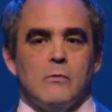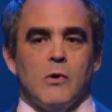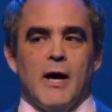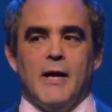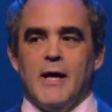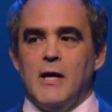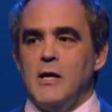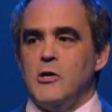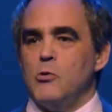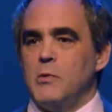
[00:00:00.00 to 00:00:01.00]
had any
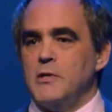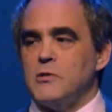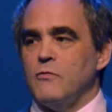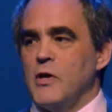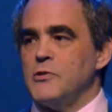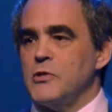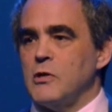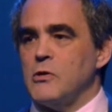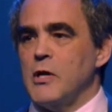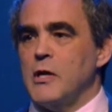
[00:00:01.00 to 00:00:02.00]
human intervention in
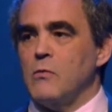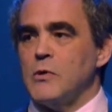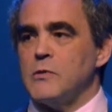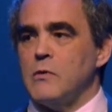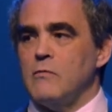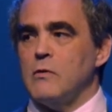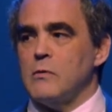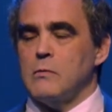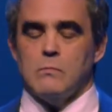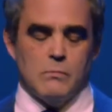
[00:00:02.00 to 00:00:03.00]
creating whatsoever,
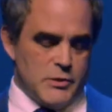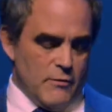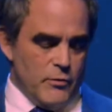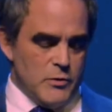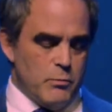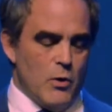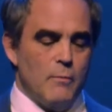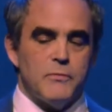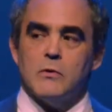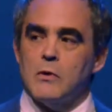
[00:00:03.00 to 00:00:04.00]
except for this
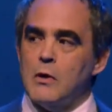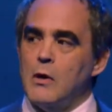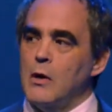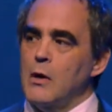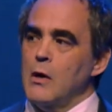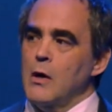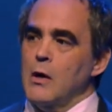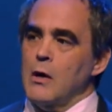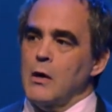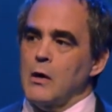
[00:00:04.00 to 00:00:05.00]
prompt.
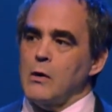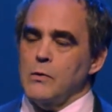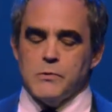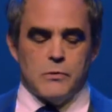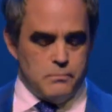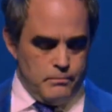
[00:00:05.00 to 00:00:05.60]
Here goes.